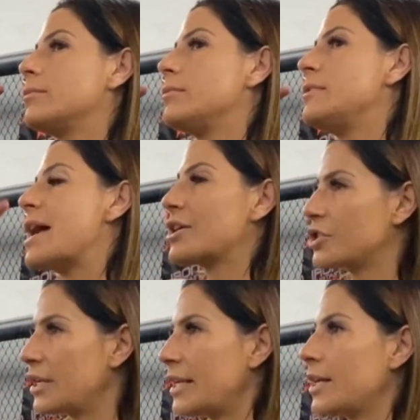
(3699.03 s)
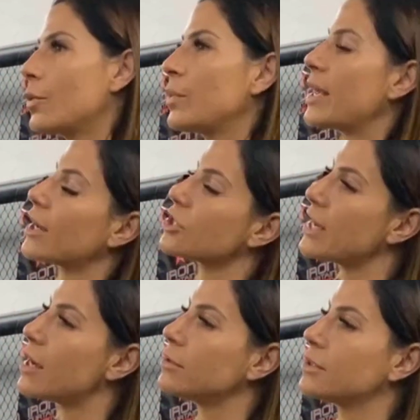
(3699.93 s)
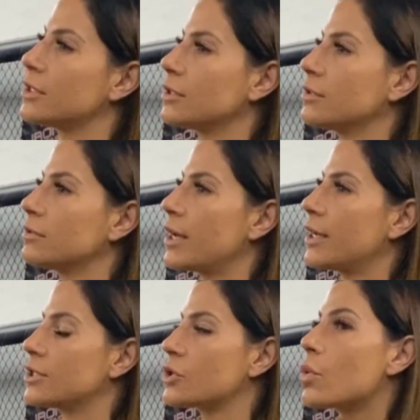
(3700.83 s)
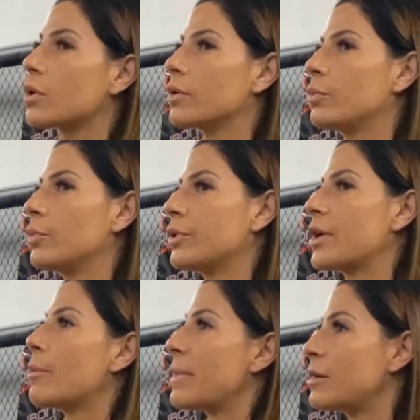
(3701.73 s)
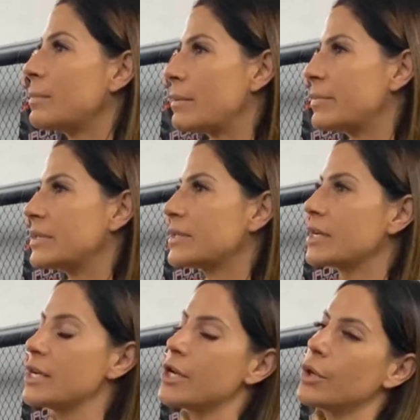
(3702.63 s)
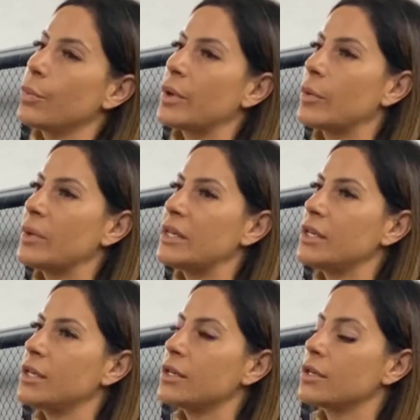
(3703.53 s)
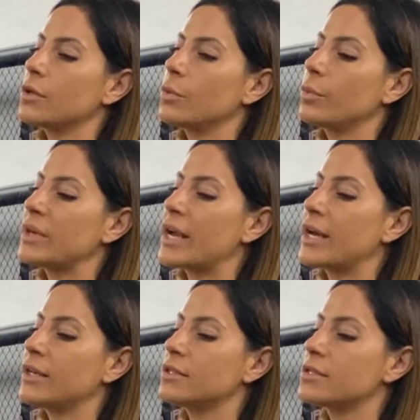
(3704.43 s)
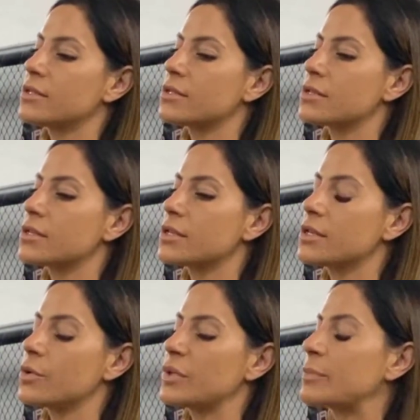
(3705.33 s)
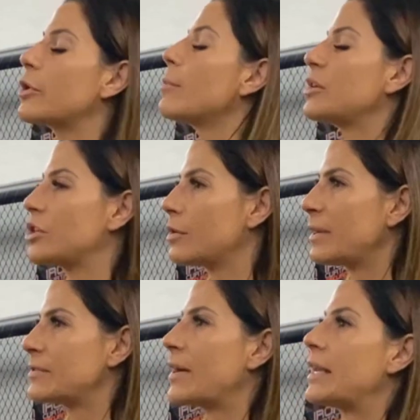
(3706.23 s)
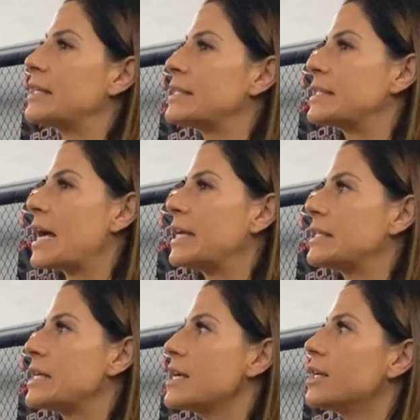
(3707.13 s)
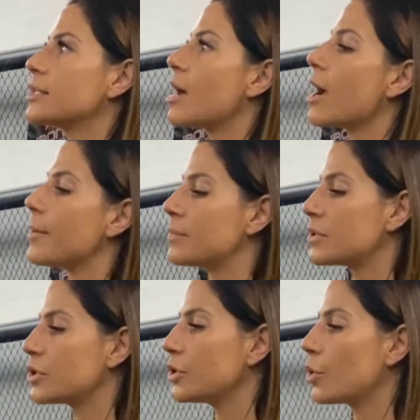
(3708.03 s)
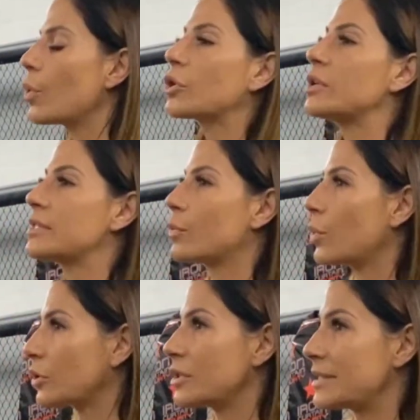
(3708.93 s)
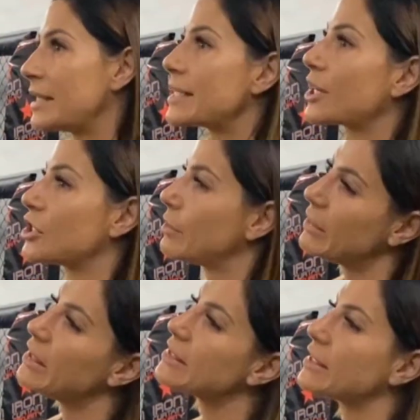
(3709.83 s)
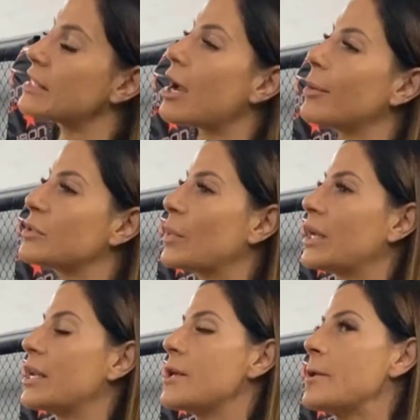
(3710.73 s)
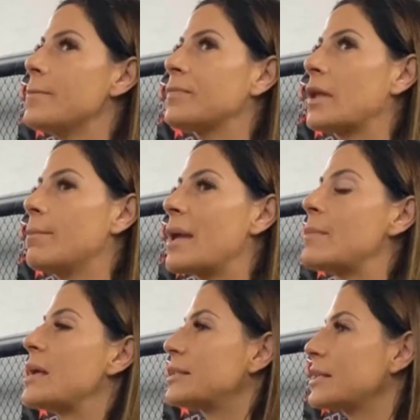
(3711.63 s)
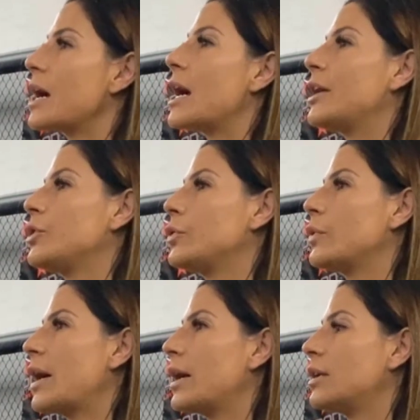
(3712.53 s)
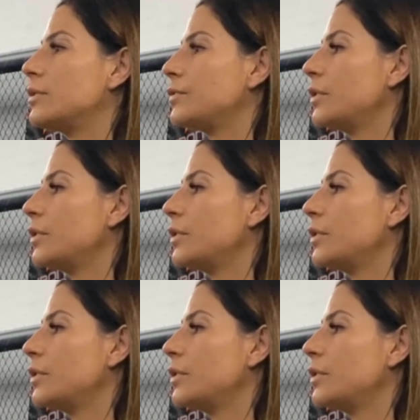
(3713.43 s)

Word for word: nationally, we actually held a little uh, talk with our male members where we we had we spoke about gender based violence and times you know what cons- what consent actually means and times when maybe as a guy you have